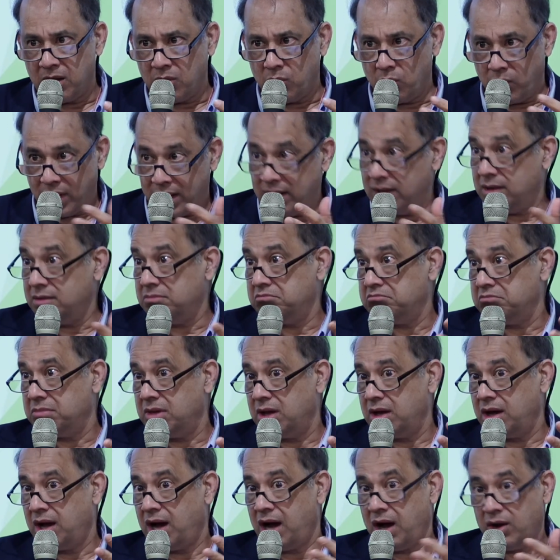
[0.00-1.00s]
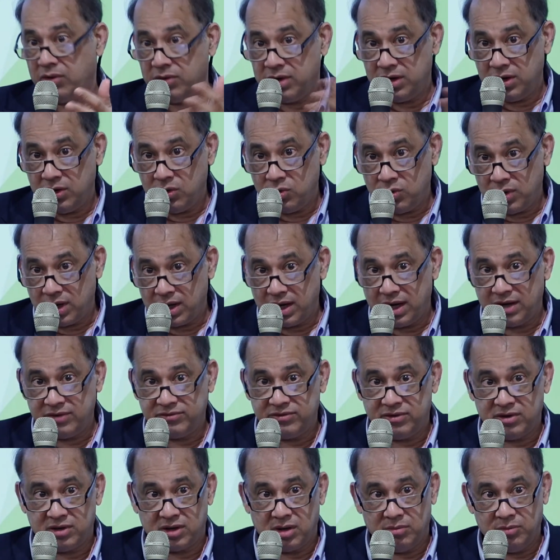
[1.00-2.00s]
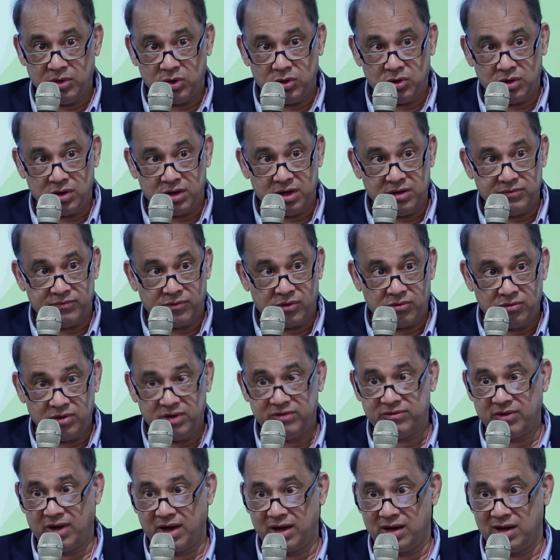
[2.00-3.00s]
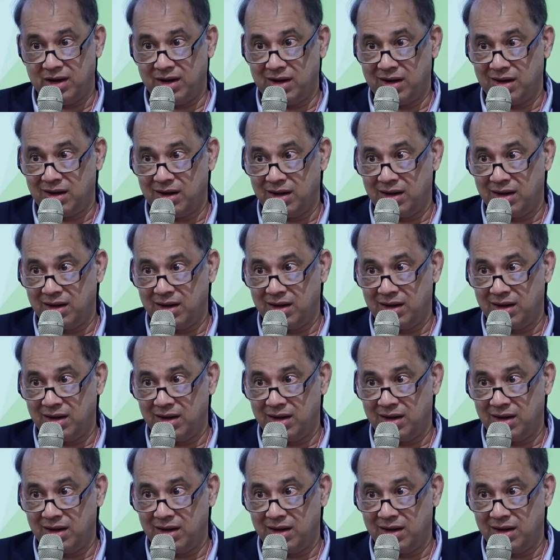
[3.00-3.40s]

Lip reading: well, how did you engage the community for recycling?